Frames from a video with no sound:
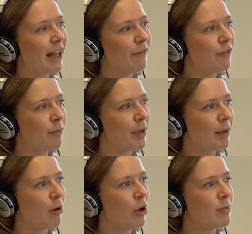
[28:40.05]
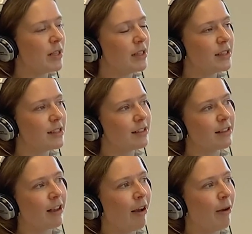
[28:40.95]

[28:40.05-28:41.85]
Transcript: there for the big moments,